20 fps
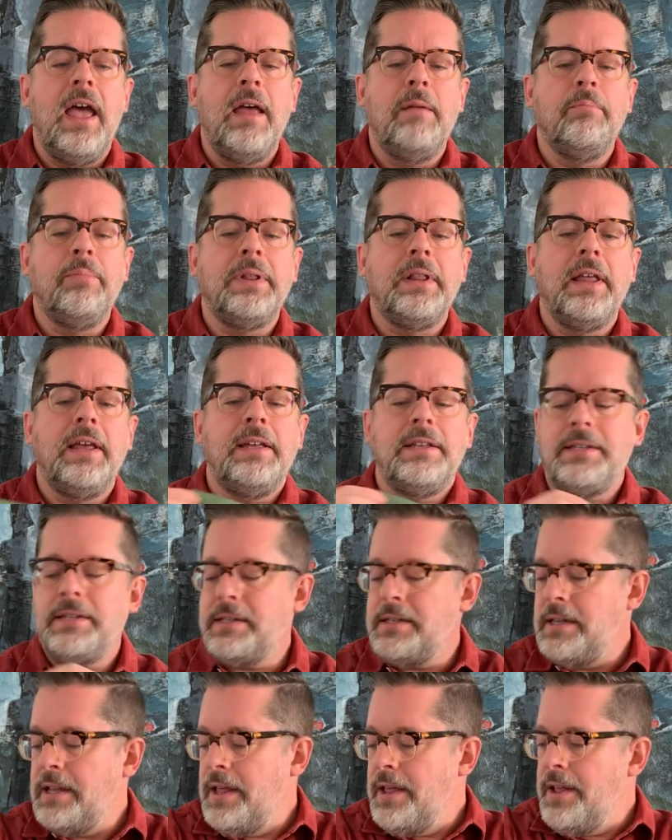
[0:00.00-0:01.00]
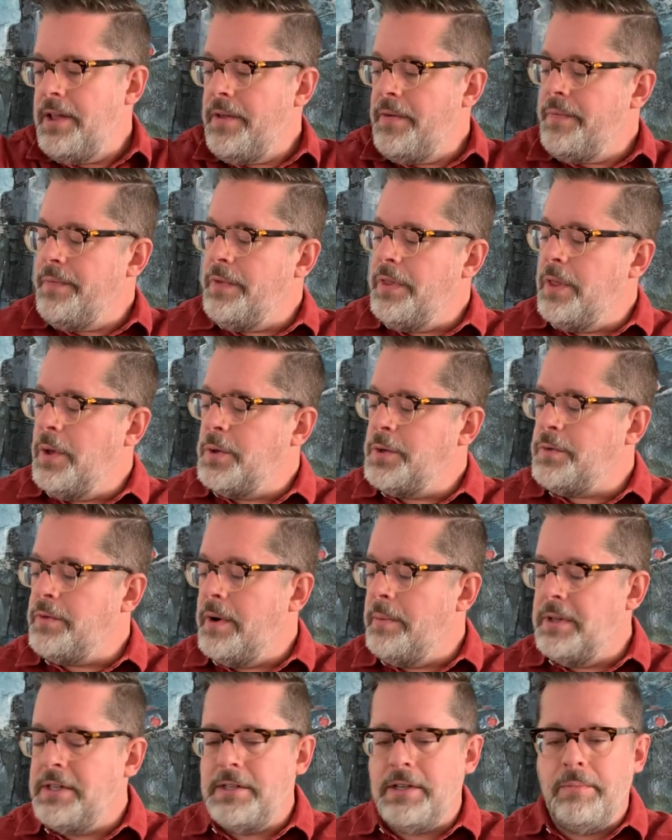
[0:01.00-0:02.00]
and place those
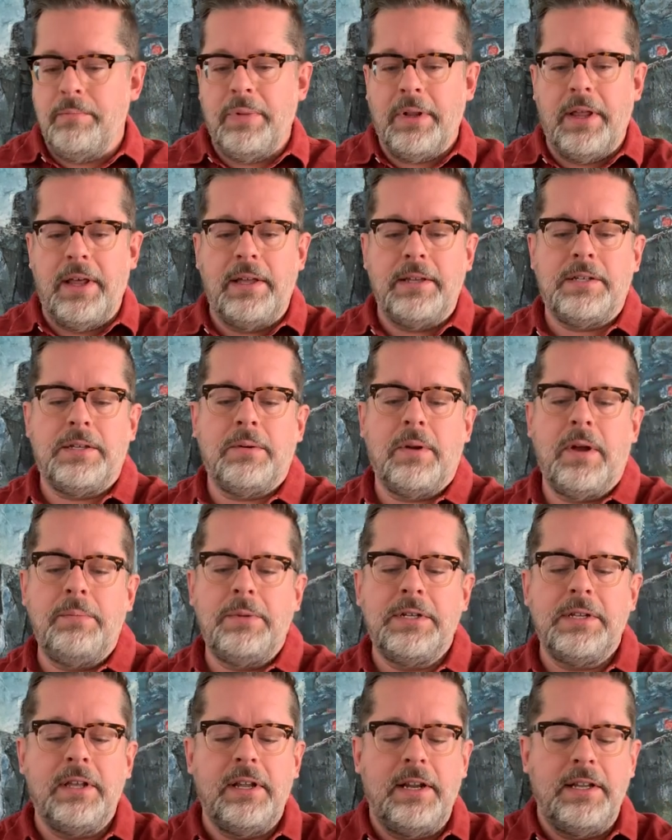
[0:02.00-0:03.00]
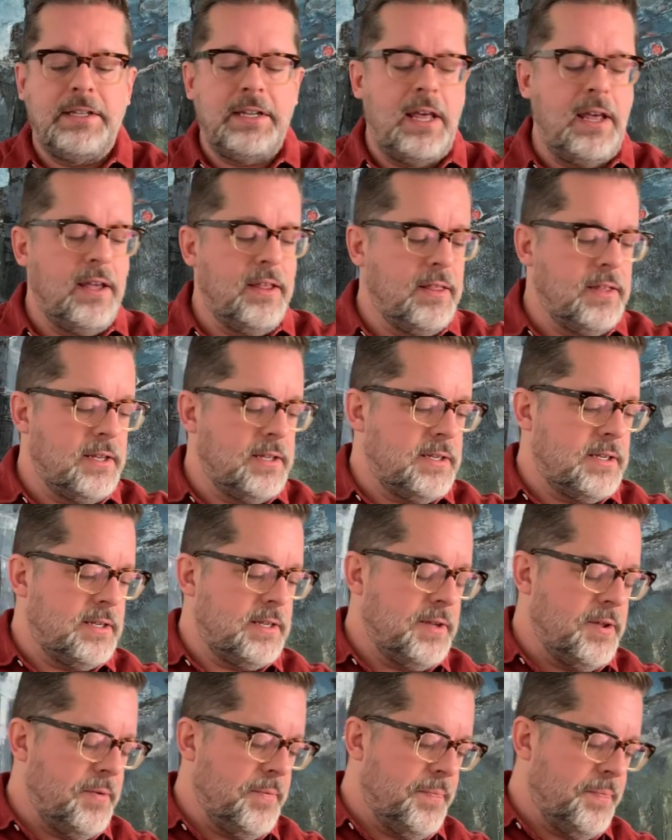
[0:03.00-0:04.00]
ribbons in place. So I'm just gonna take
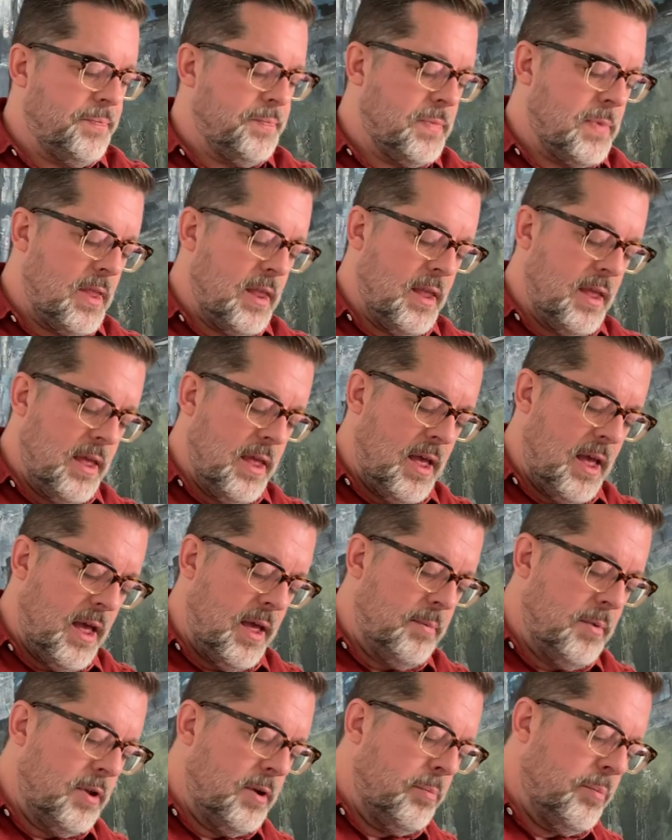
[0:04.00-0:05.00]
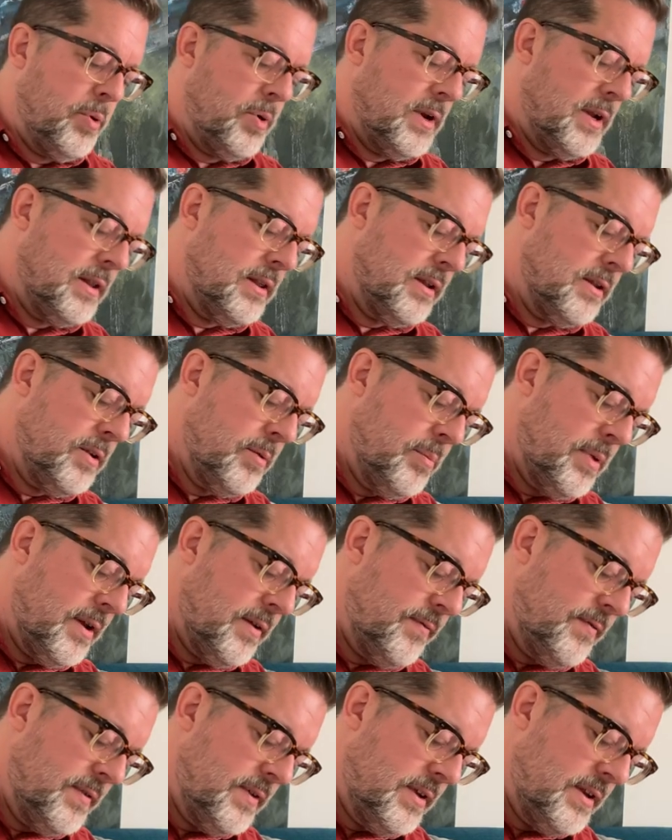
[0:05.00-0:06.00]
this, I'm gonna put a little bit
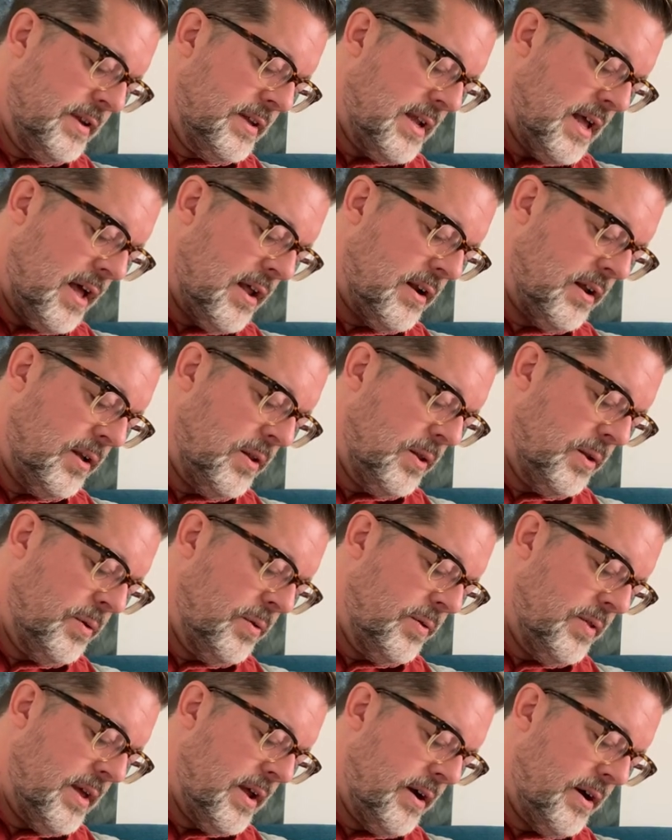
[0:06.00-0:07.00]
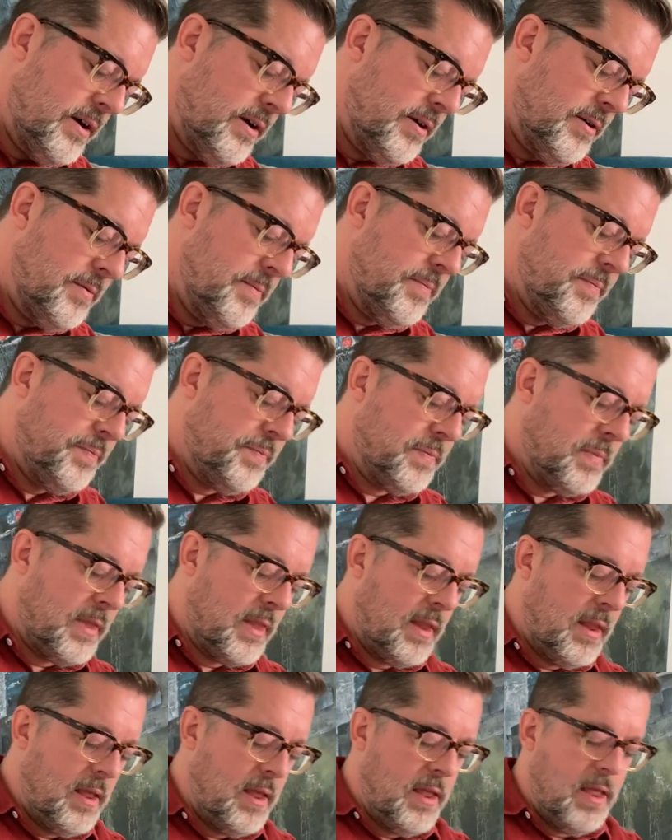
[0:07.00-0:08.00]
of dot of glue there.
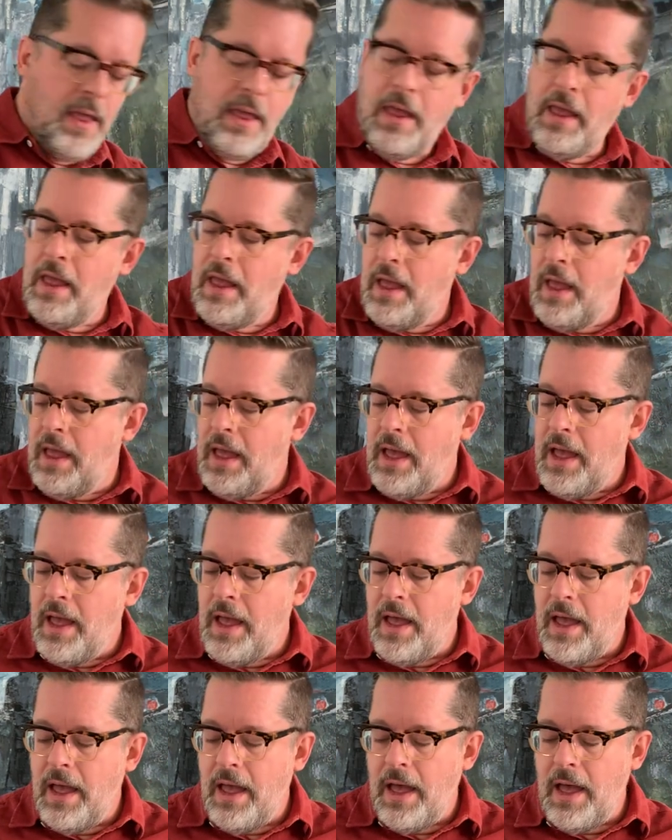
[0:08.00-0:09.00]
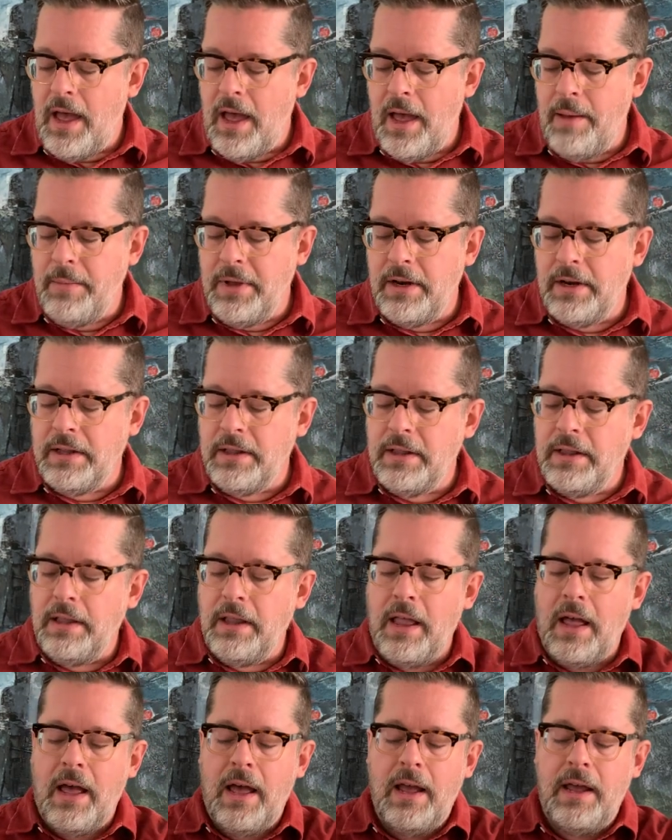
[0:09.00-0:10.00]
I'm gonna
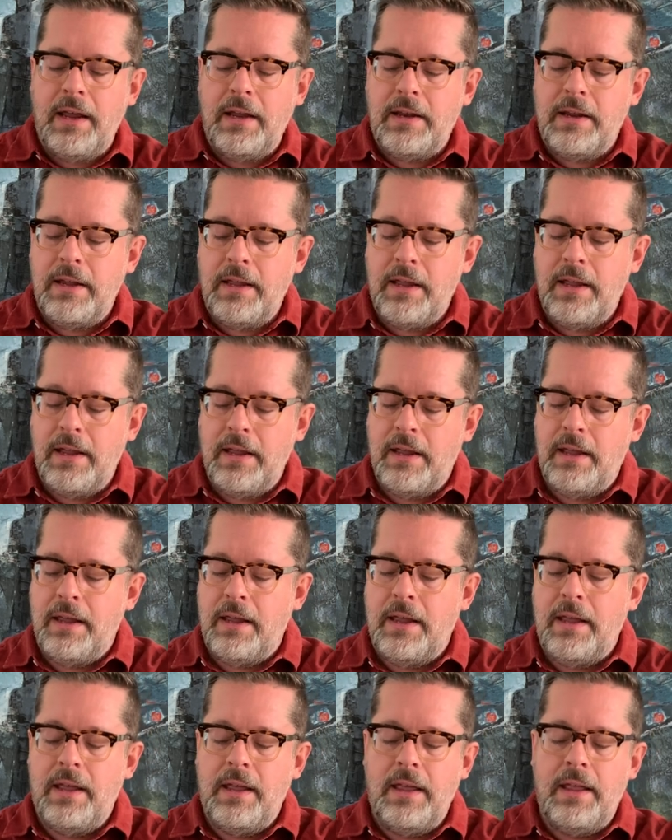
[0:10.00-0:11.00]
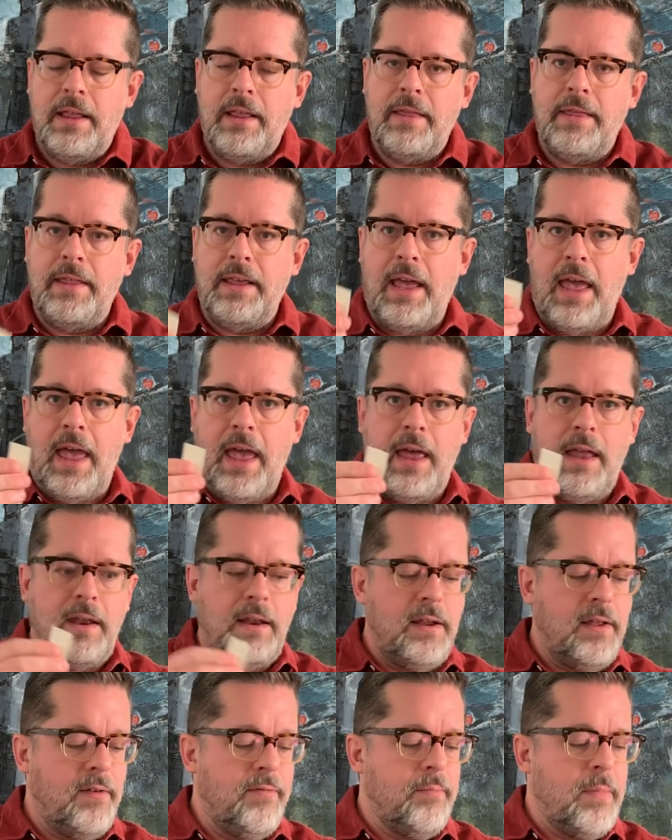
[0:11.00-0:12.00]
line the
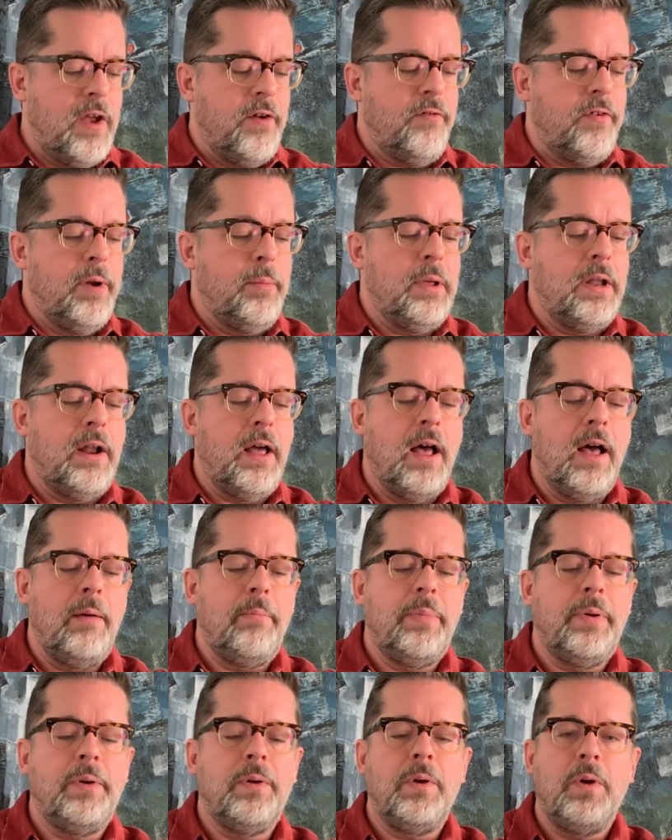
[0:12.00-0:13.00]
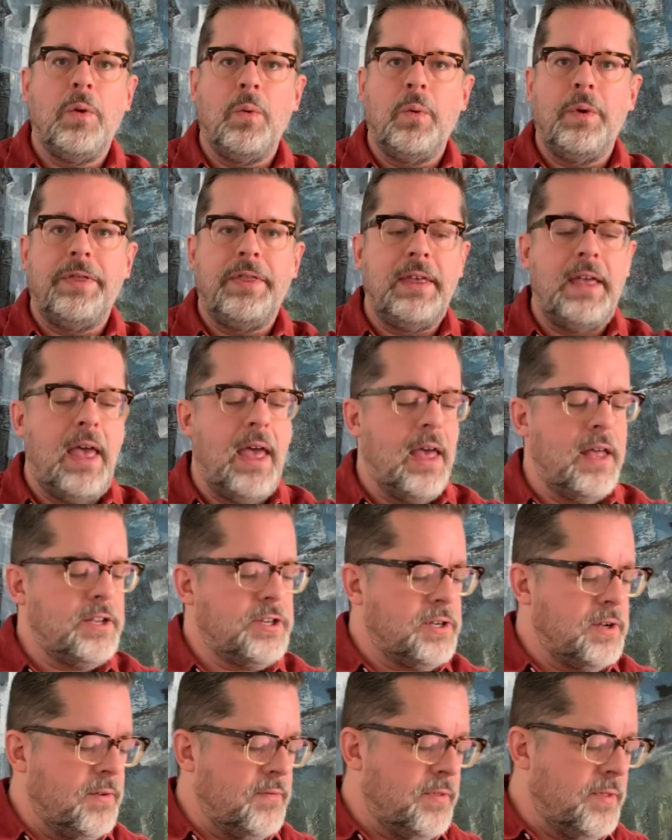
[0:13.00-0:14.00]
end of my ribbon up with the
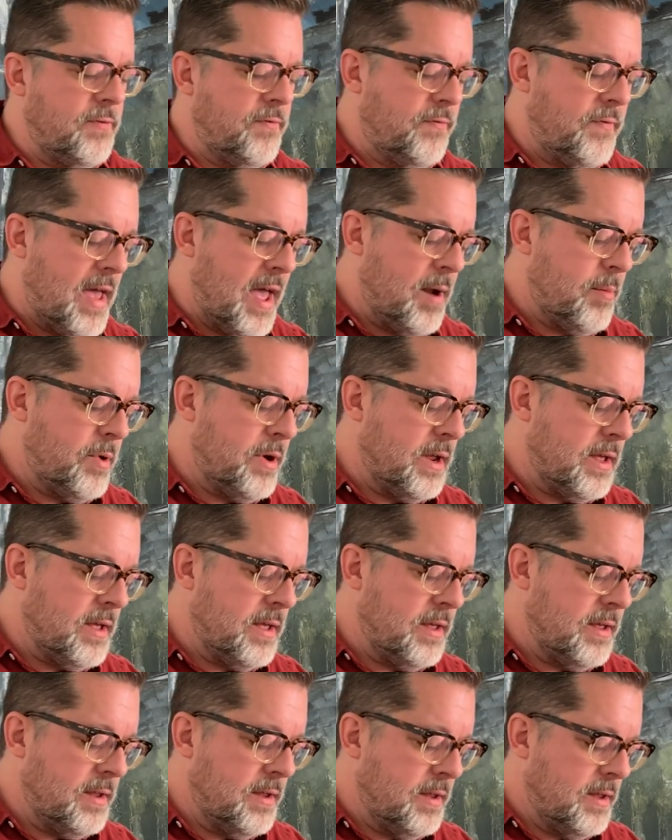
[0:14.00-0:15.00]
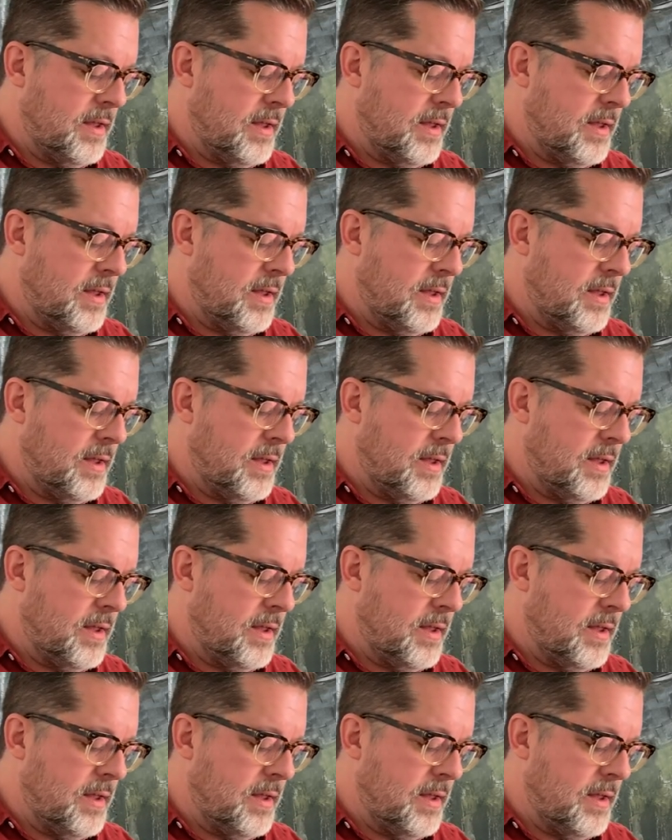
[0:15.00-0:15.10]
edge of the fabric